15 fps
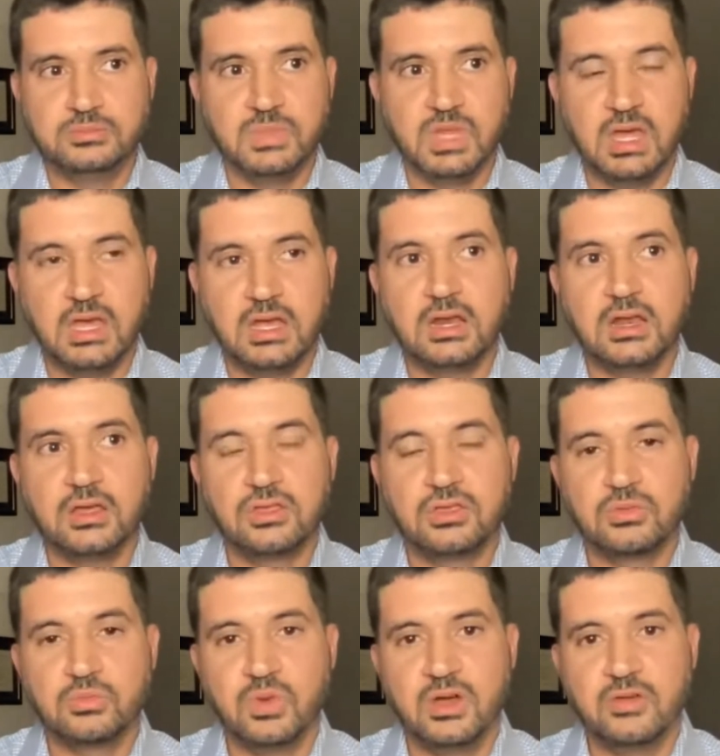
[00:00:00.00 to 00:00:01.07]

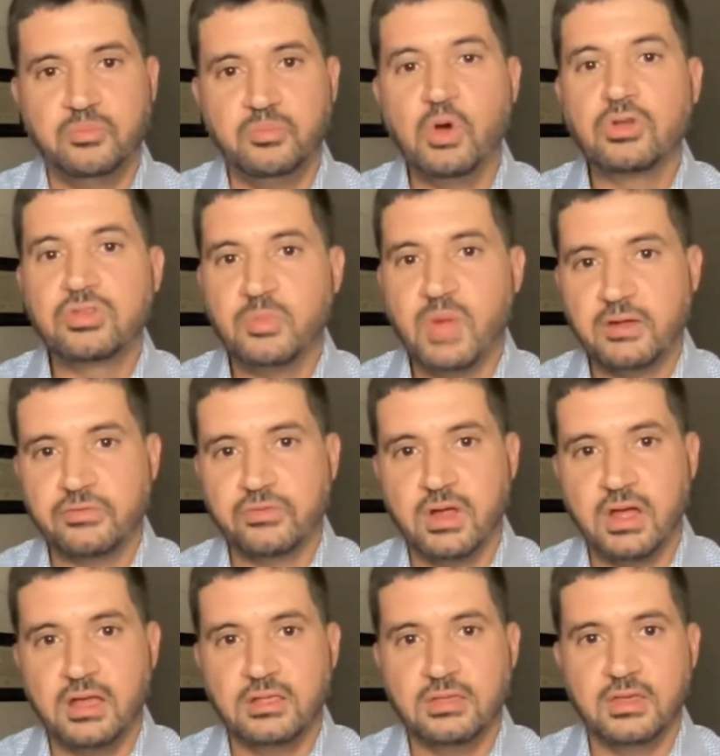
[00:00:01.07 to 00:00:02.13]
English with most of my
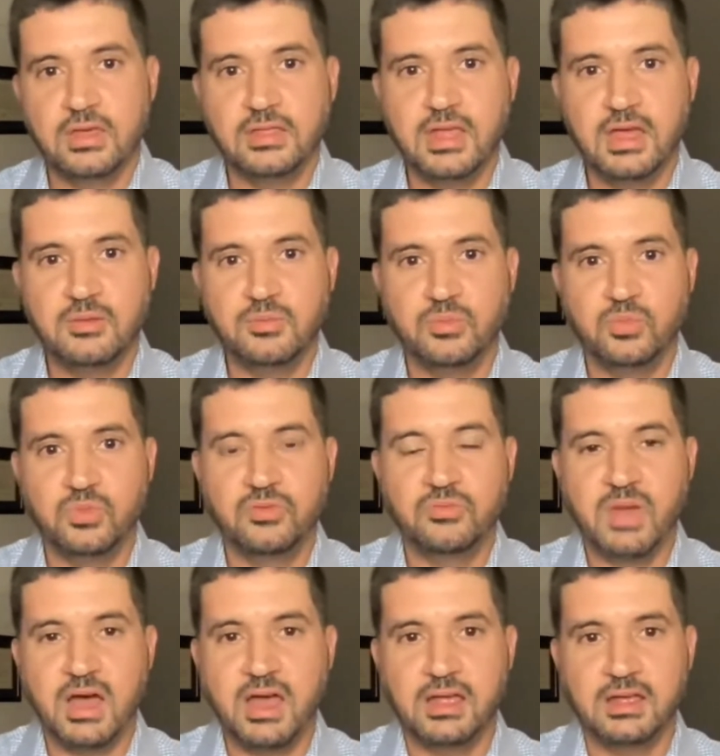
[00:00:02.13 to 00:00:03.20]
friends, and then with
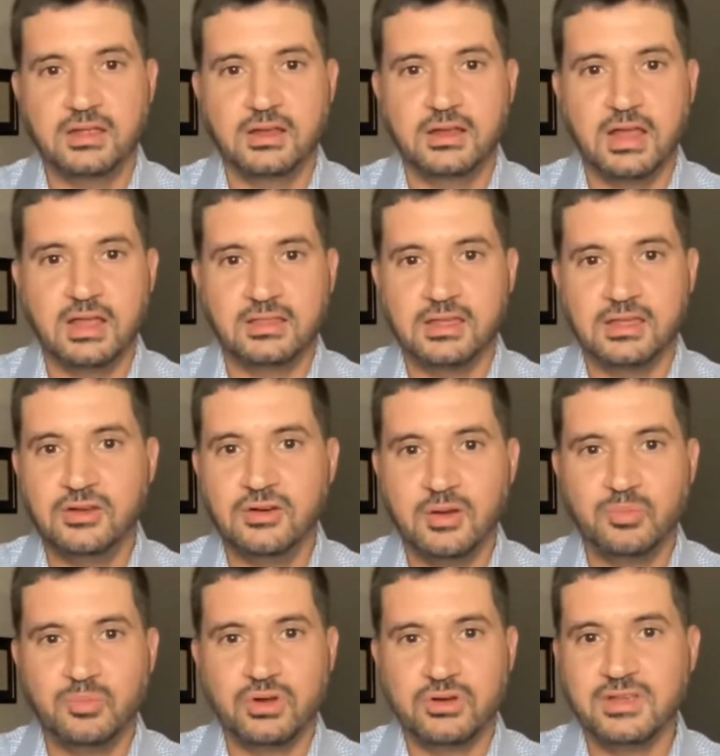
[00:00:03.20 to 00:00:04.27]
my Latino and
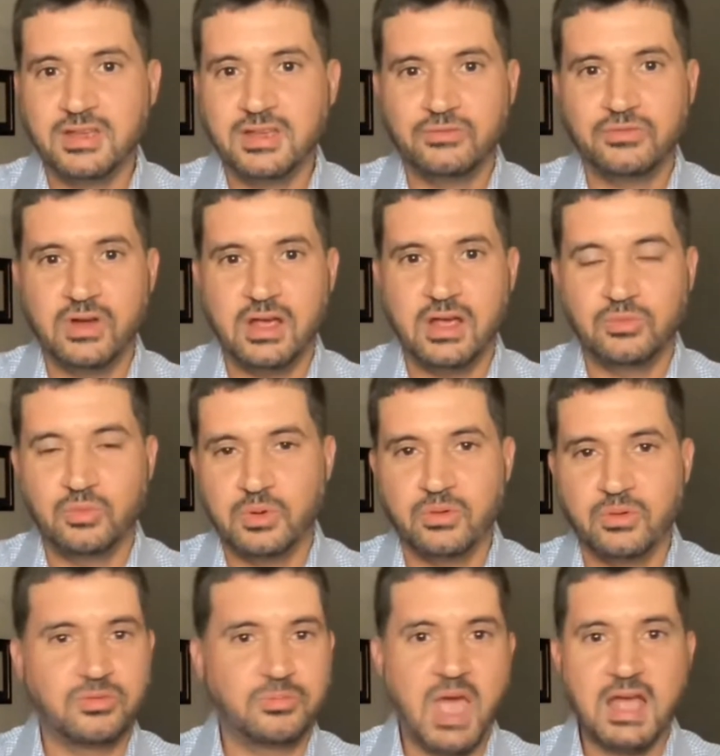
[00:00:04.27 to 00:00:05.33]
Puerto Rican friends, we were
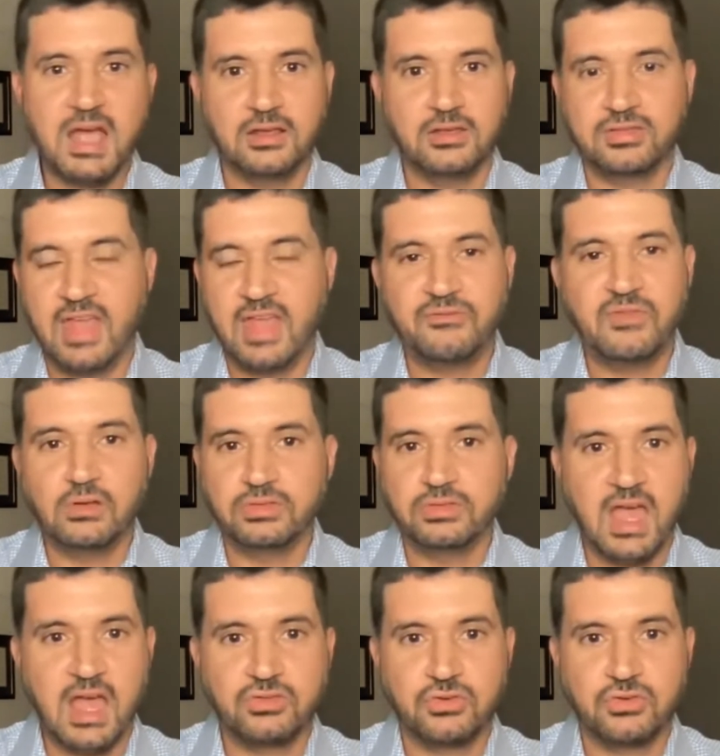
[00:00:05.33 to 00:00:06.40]
Spanglish. That felt
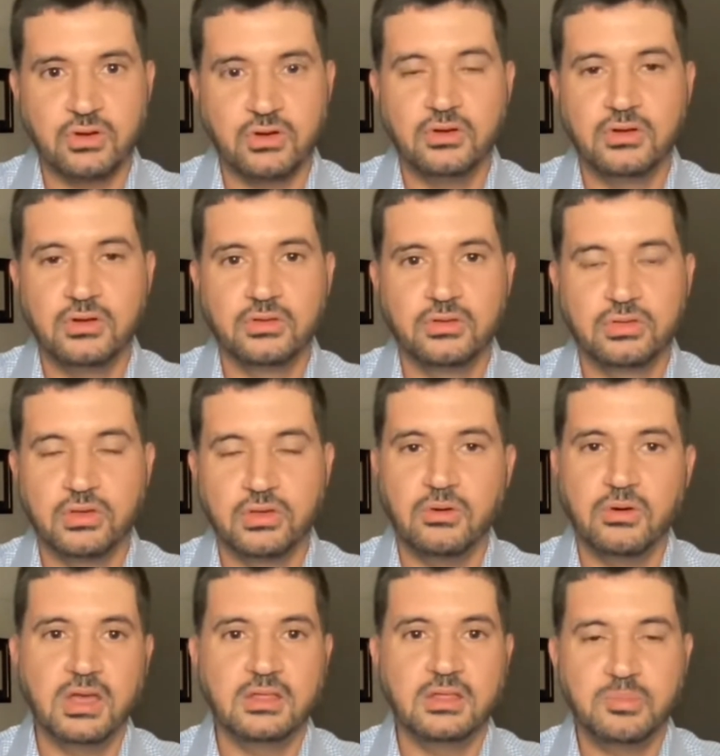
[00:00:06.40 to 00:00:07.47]
natural. So
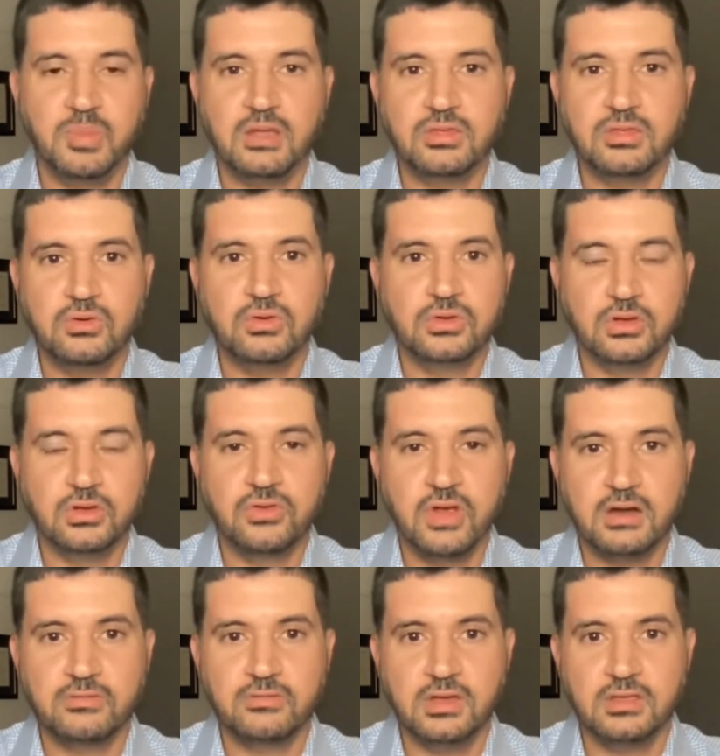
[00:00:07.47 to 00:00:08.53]
it depends on who you're trying
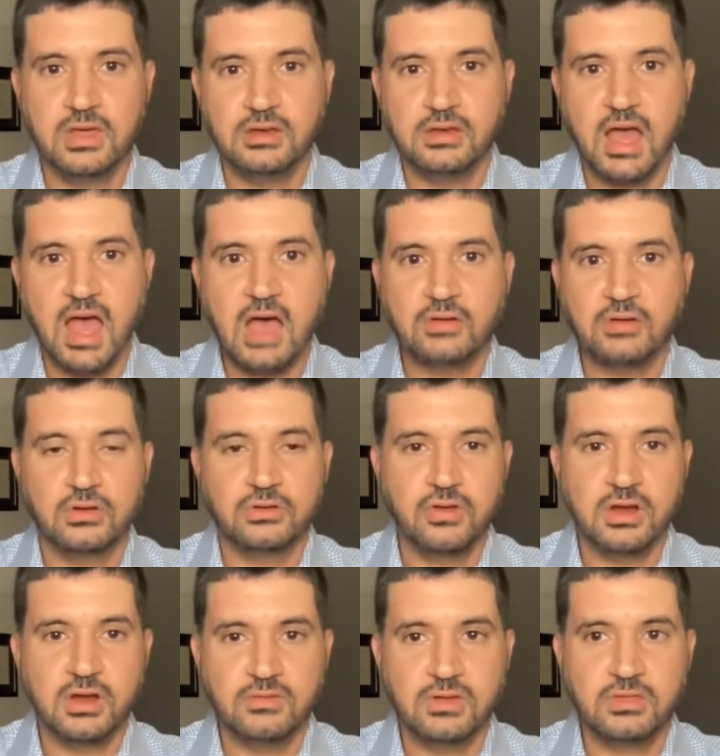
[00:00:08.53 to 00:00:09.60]
to reach and how you're
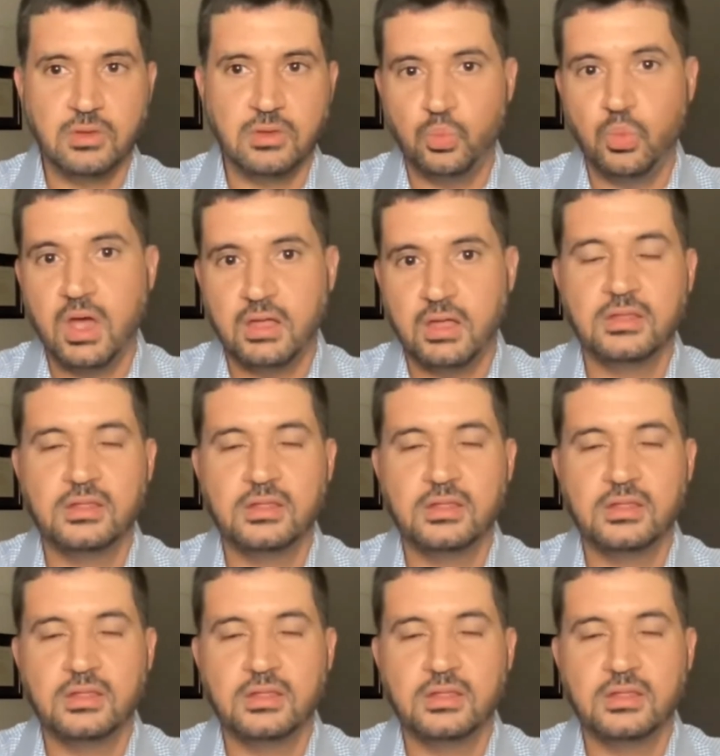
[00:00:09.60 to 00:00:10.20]
trying to reach and when.